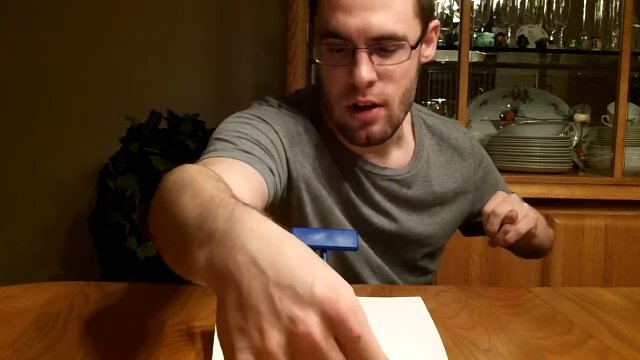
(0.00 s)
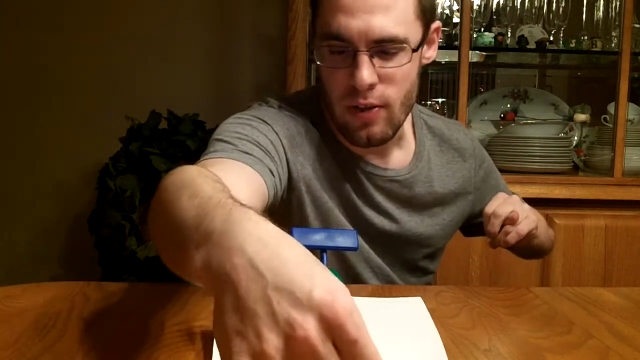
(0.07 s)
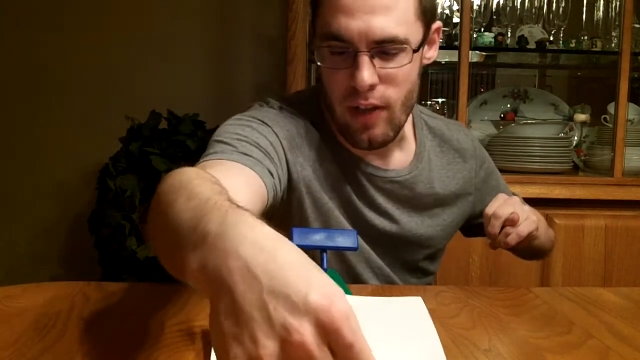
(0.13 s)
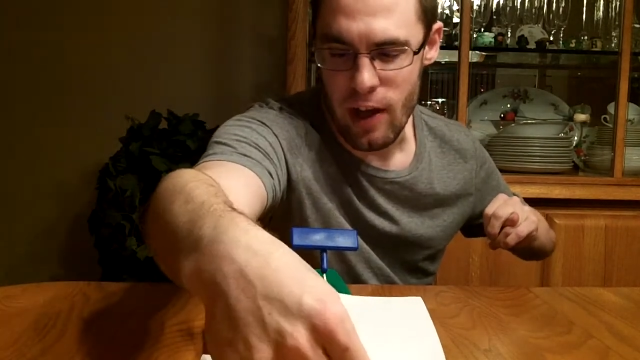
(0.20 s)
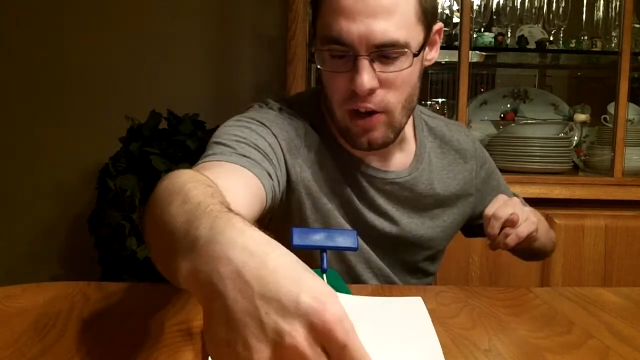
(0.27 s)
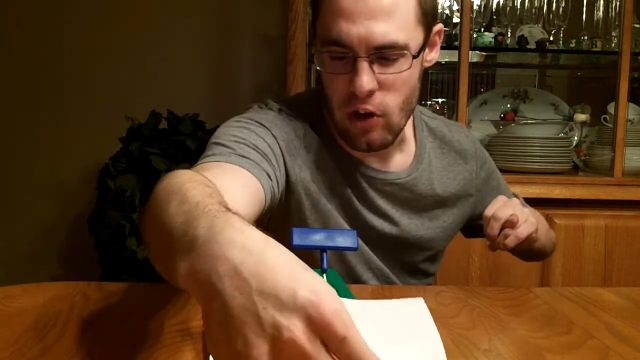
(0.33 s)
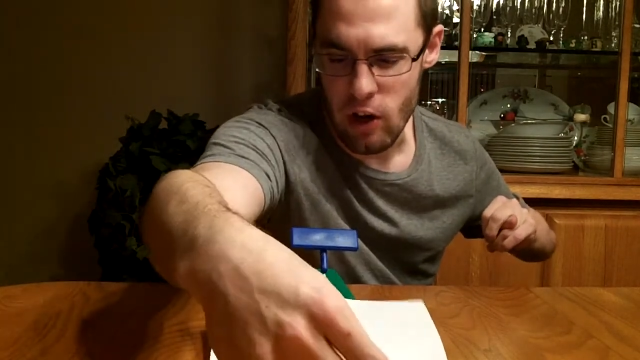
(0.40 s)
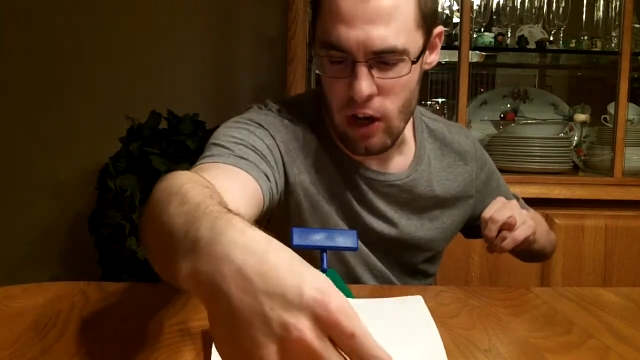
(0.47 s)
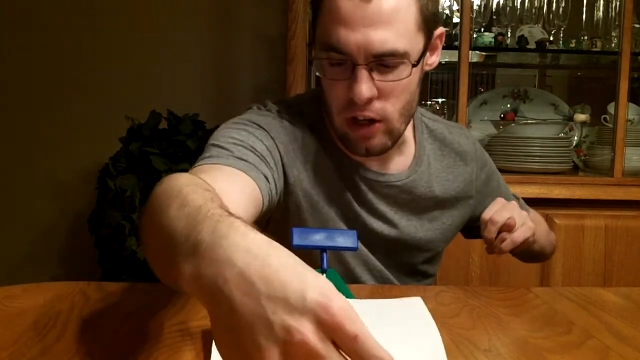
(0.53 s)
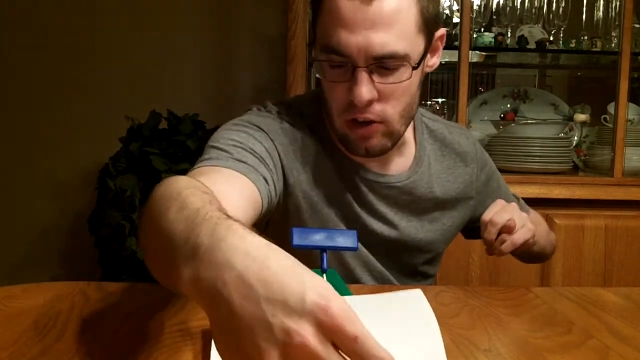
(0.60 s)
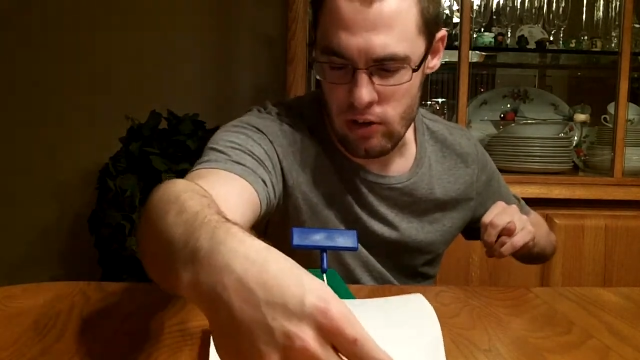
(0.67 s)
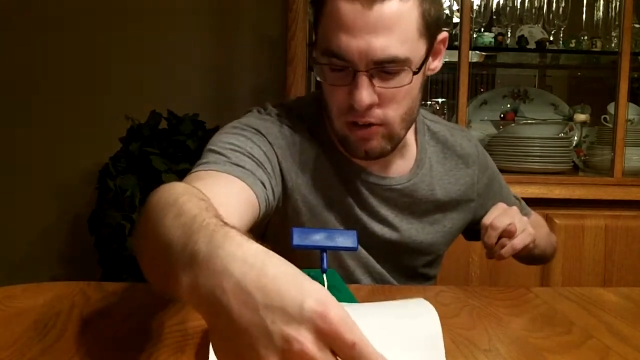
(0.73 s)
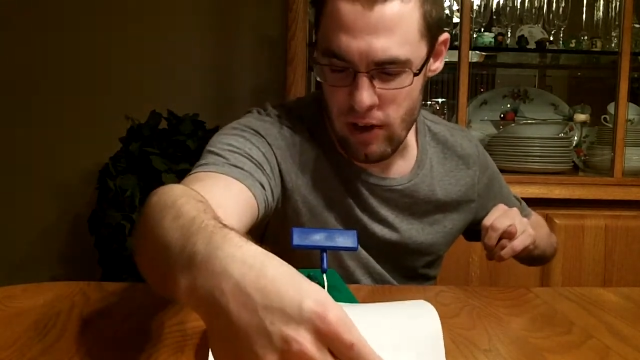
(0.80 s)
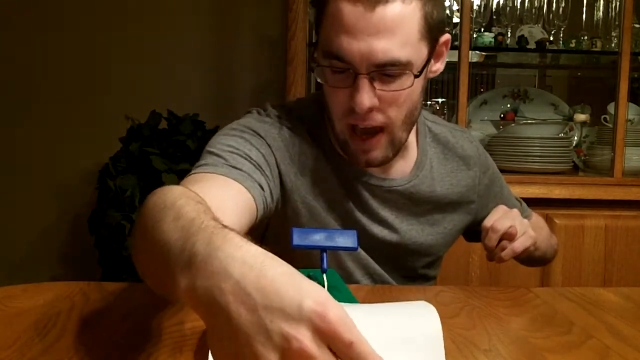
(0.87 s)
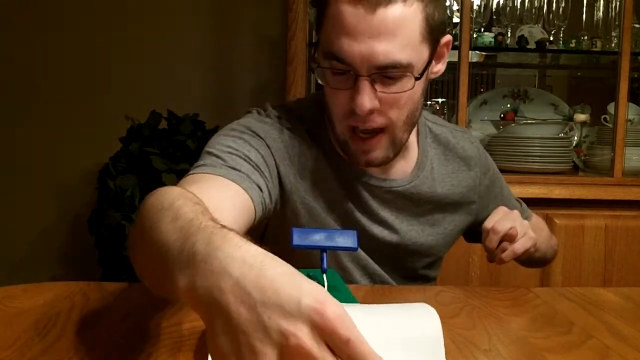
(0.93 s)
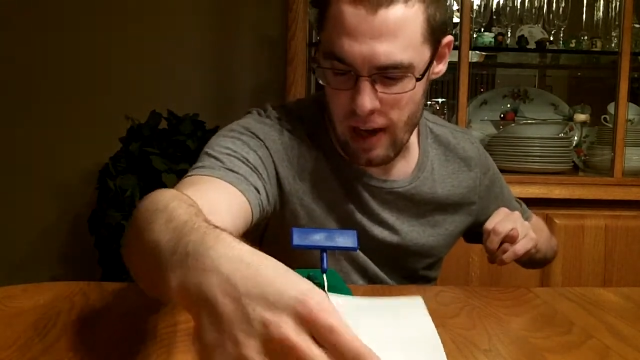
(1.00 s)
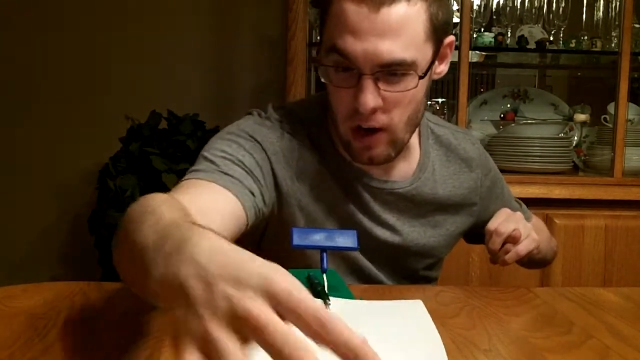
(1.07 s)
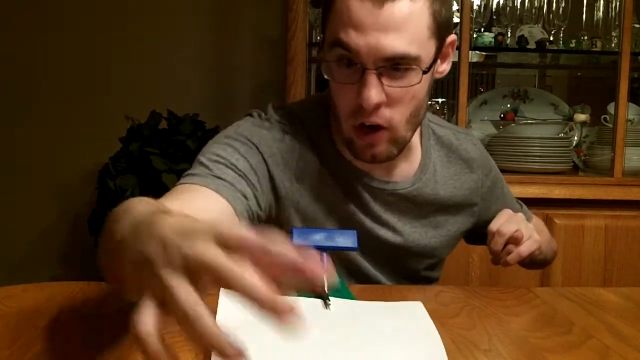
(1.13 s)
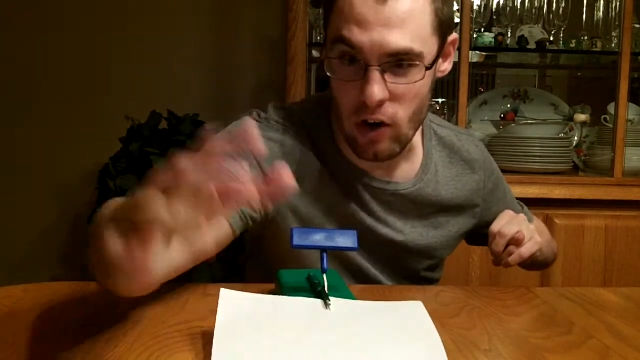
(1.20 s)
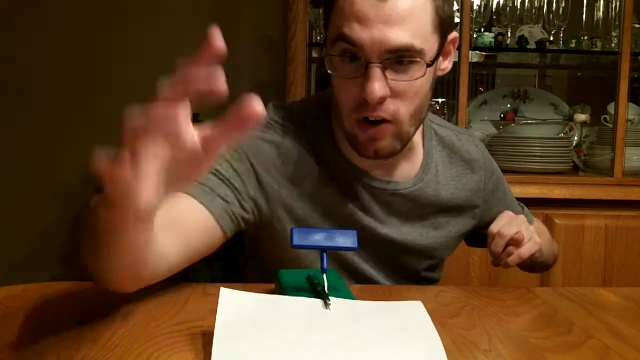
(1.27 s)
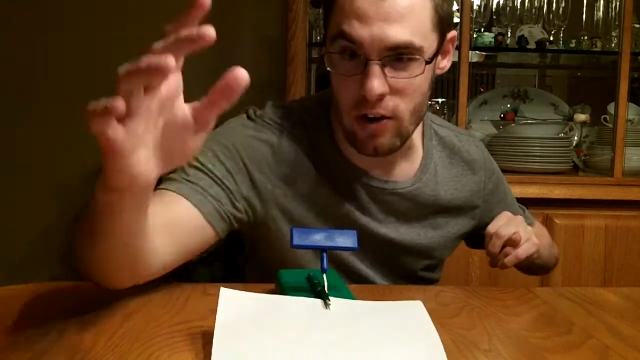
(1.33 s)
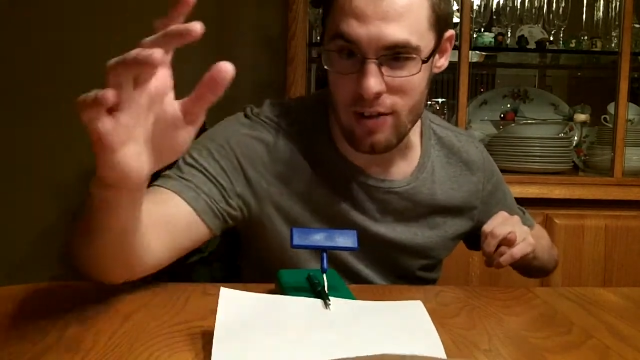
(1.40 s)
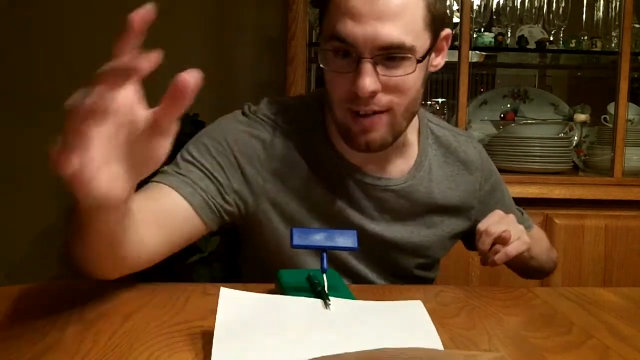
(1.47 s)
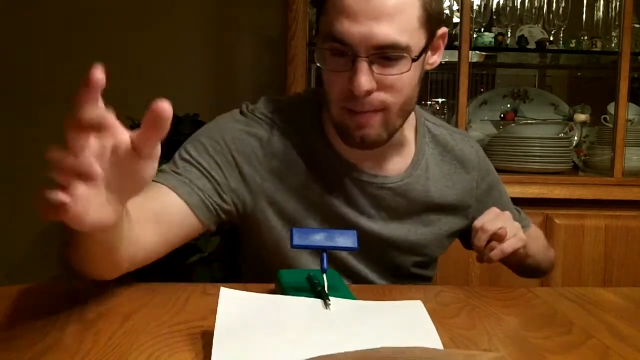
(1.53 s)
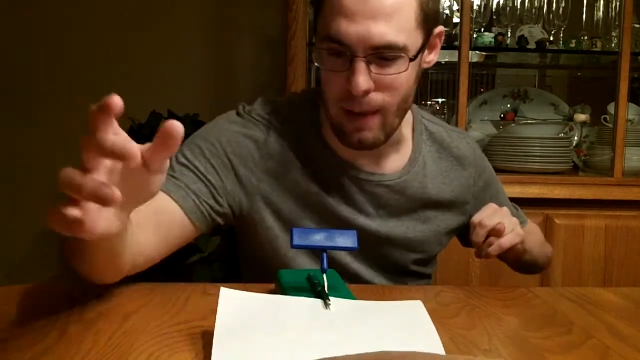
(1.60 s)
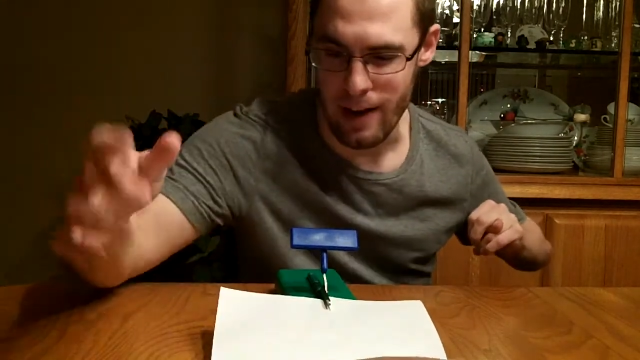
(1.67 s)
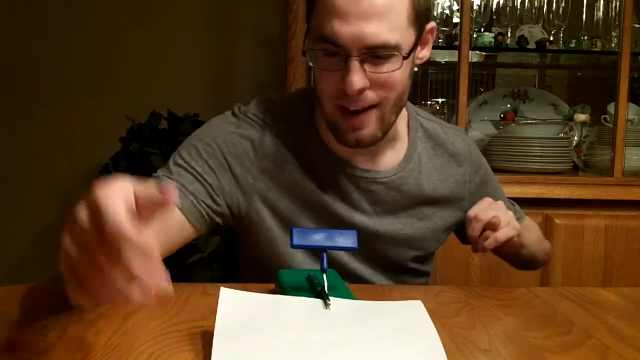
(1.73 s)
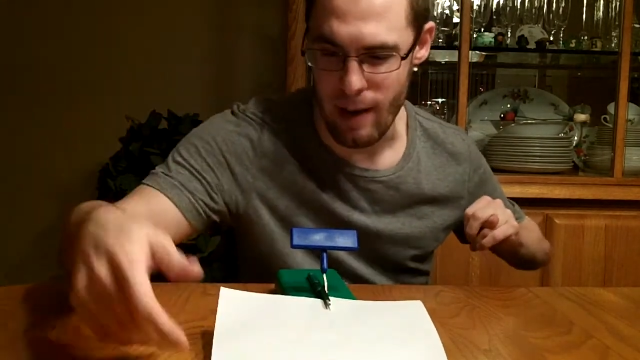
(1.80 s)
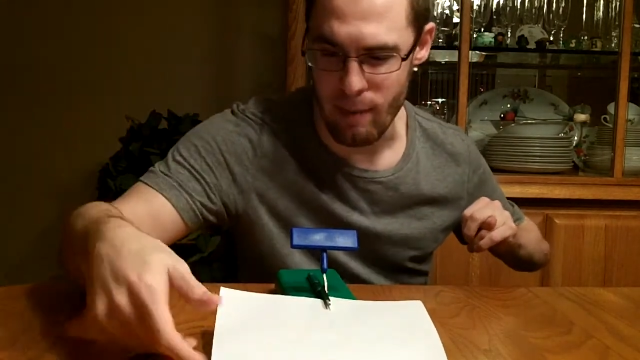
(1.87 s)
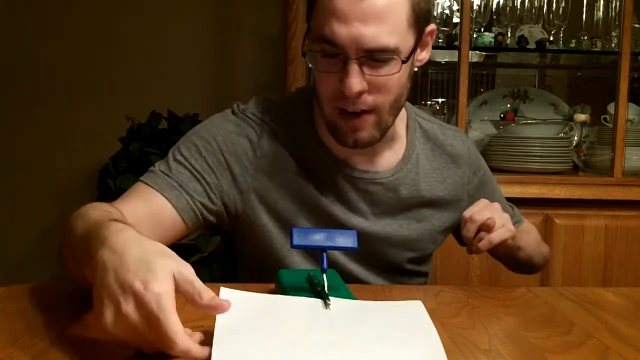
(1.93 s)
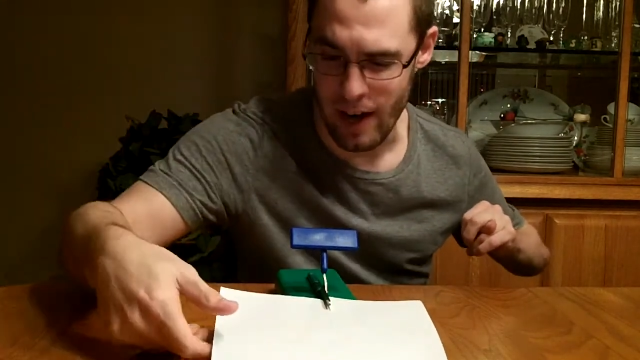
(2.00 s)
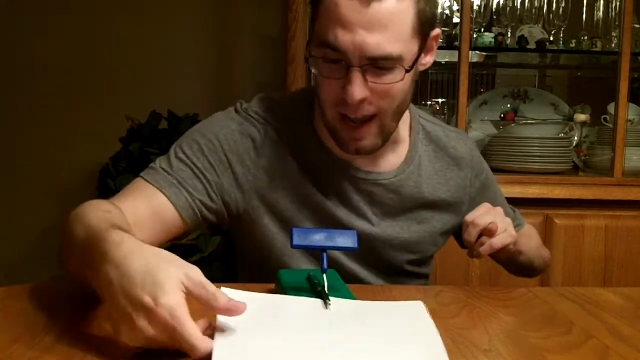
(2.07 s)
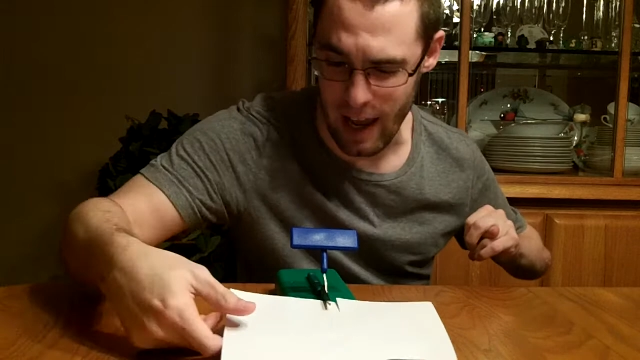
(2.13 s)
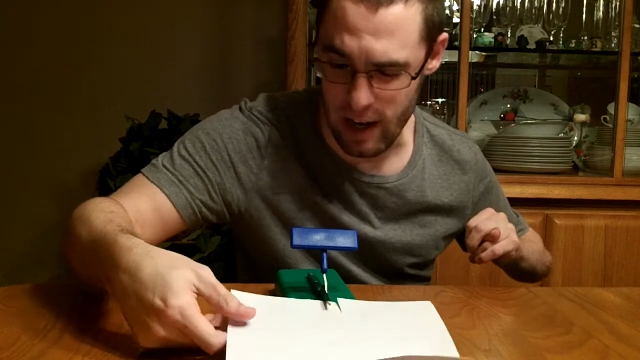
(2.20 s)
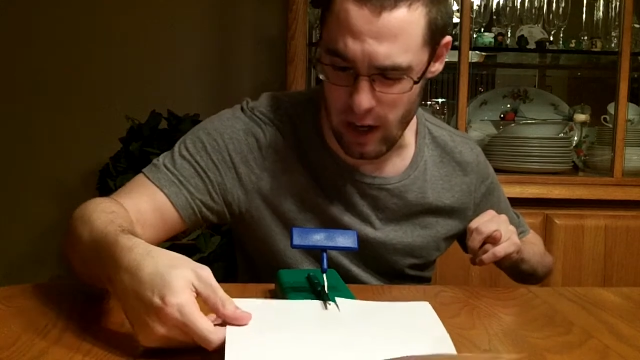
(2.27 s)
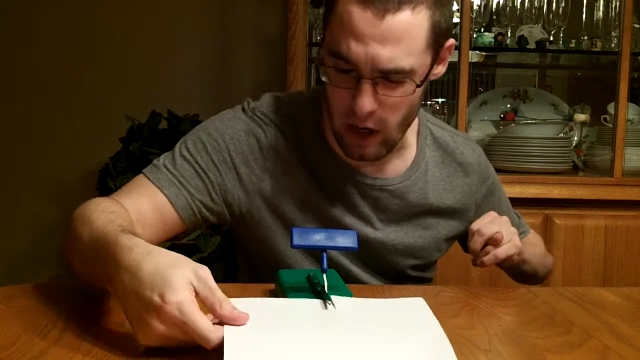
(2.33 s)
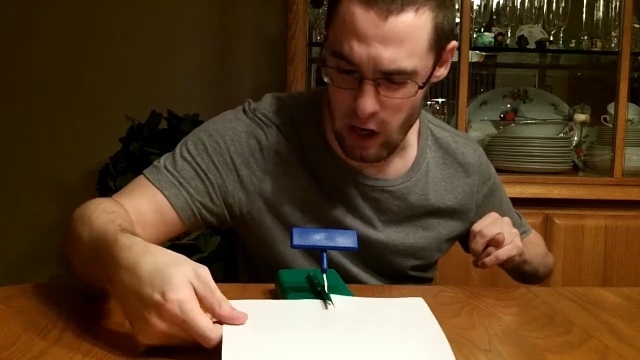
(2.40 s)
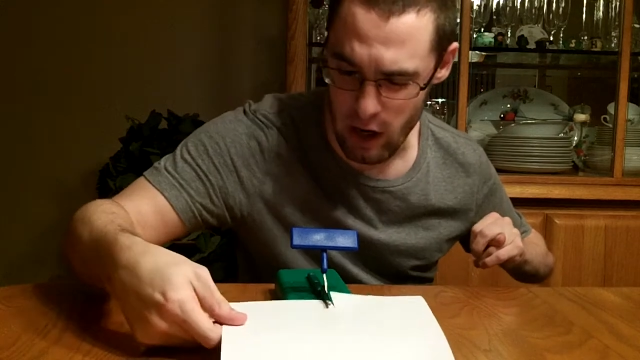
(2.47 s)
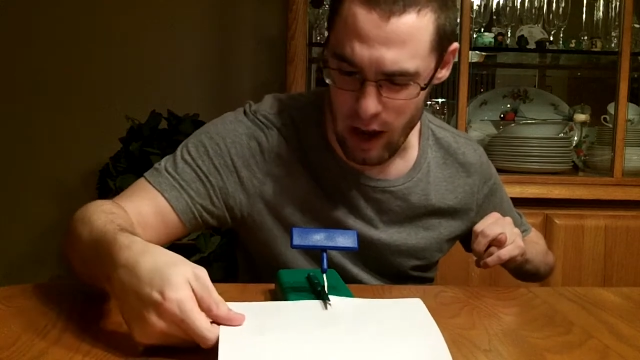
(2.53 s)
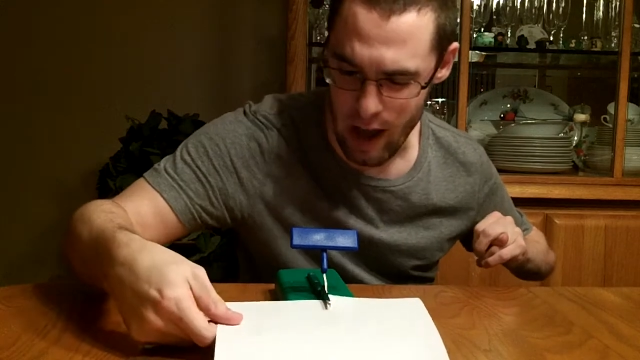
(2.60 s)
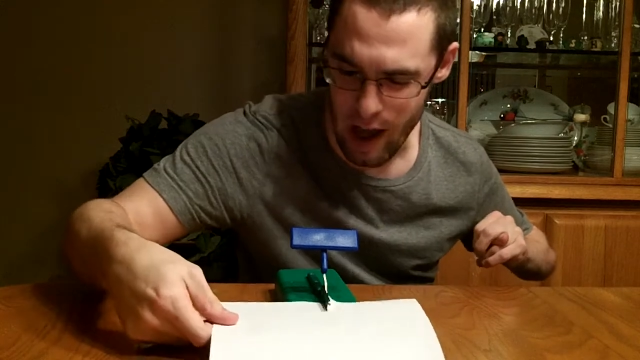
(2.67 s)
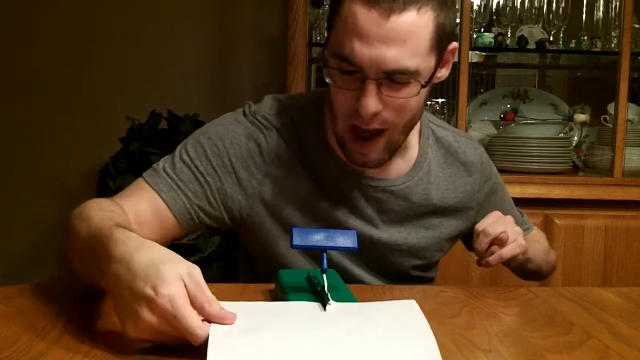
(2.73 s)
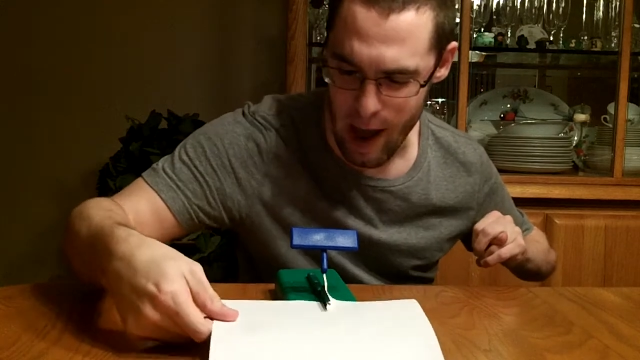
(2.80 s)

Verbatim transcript: Then you're going to take your my dominant hand here.